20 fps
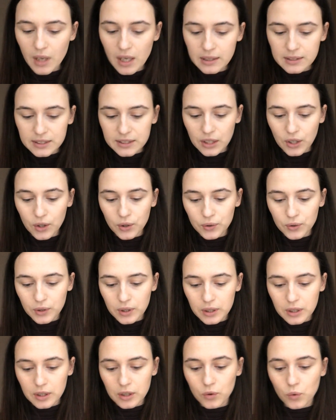So
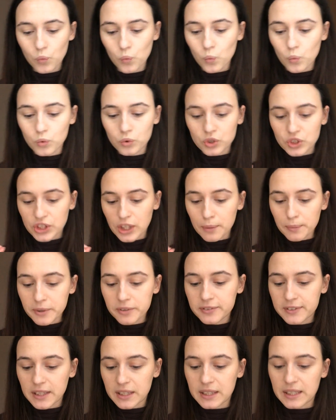some
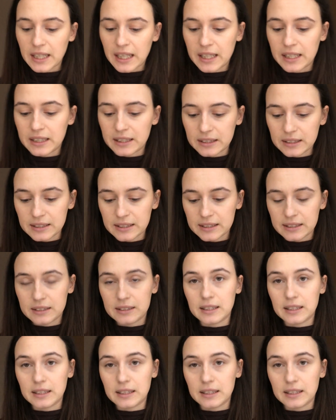of the things